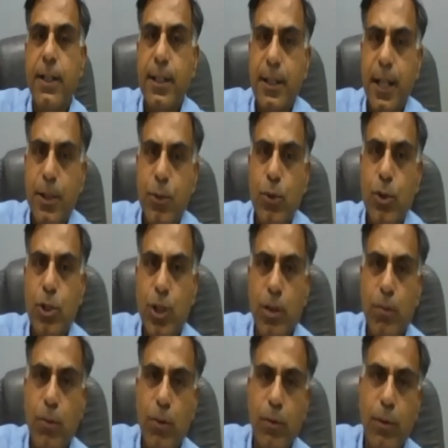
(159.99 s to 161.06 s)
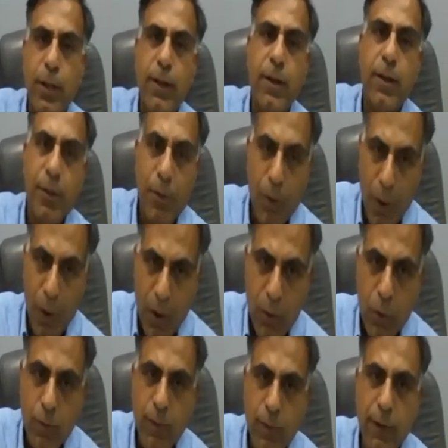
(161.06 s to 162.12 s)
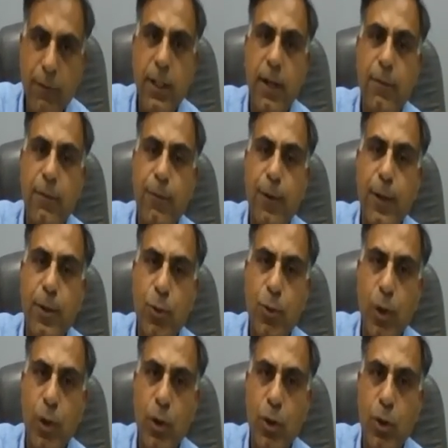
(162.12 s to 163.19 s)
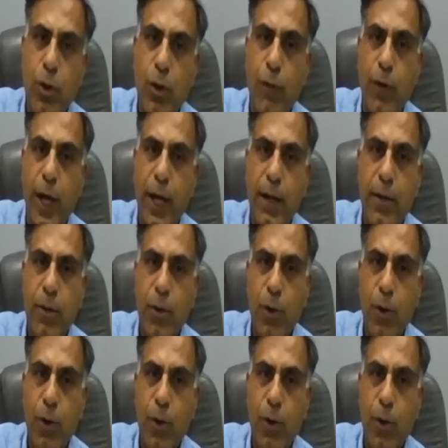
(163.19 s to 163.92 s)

that question would be or could be with reference to a question of fact